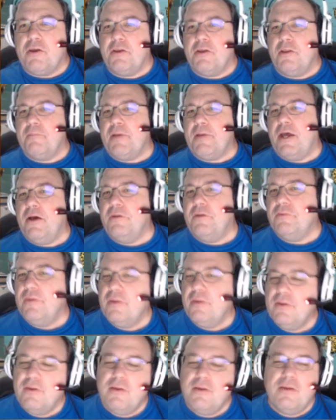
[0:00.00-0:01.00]
about.
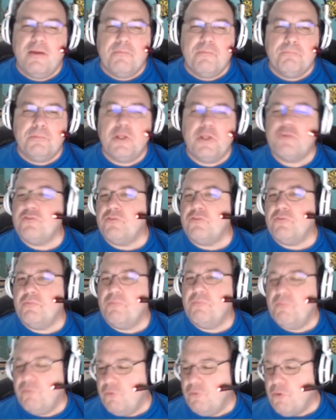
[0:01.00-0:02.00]
Plus
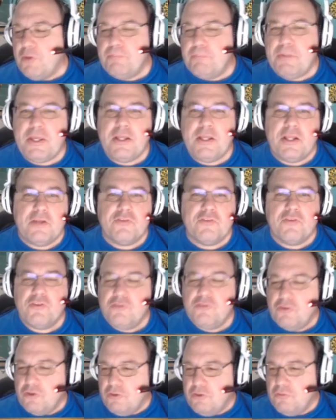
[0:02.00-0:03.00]
free peanuts
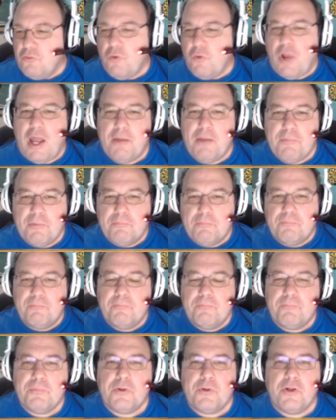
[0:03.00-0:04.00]
that you can grab and
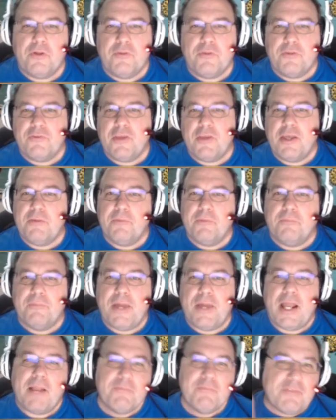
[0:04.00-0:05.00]
put on the table.
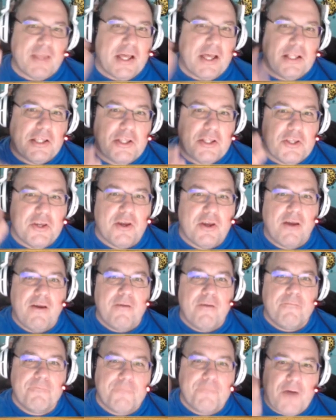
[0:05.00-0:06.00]
Man, I'm telling you,
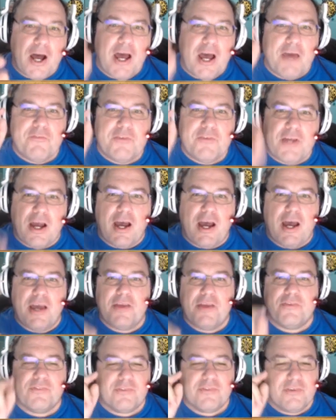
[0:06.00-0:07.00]
Five
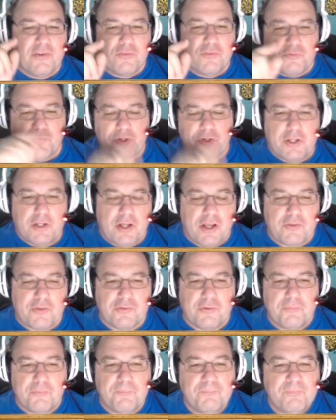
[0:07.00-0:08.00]
Guys is freaking
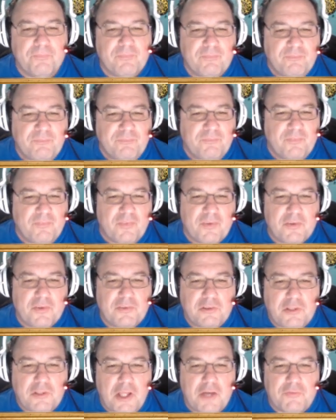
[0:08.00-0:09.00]
awesome.
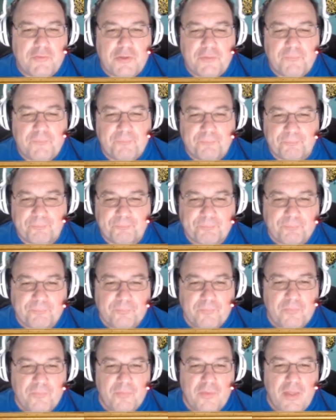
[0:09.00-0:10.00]
Love it.
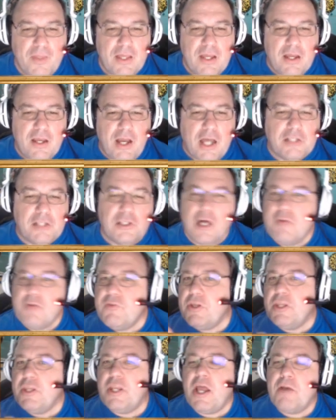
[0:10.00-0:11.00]
I love
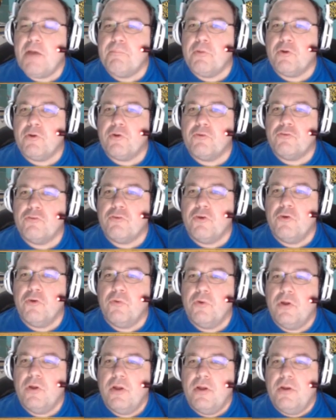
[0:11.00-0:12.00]
In-N-Out Burger
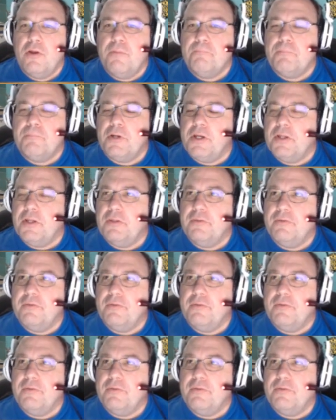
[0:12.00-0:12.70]
too. But,